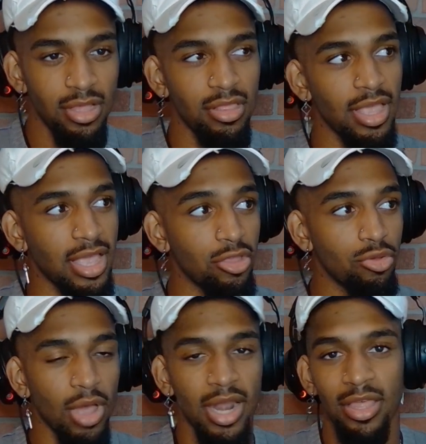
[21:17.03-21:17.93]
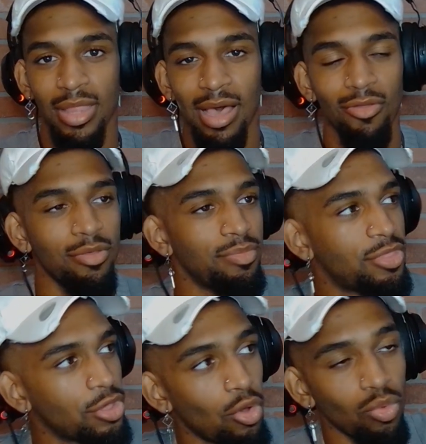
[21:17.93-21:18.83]
like, you got to allow them
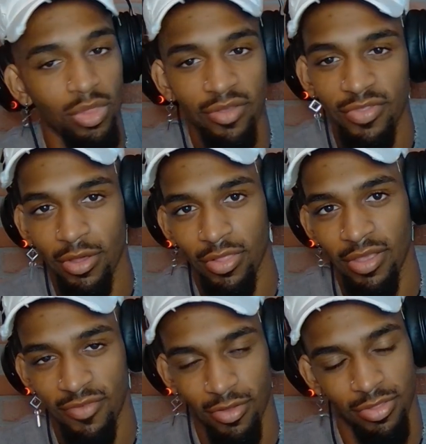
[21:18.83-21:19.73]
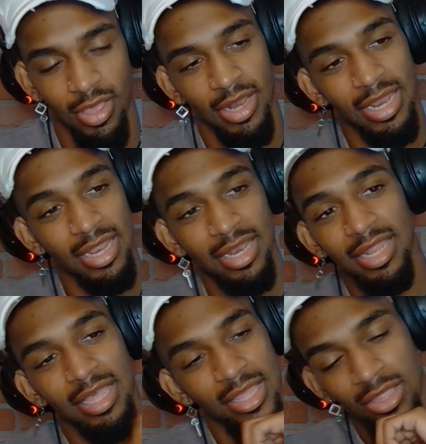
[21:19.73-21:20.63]
to go live their life outside.
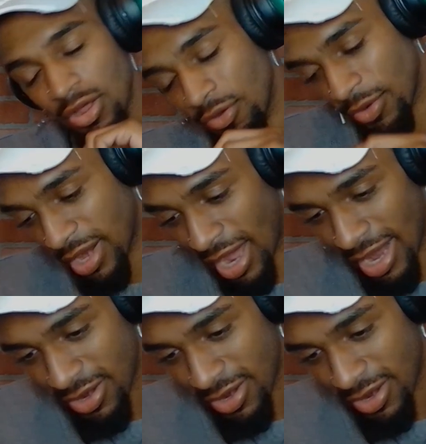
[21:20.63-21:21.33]
That, you know, and I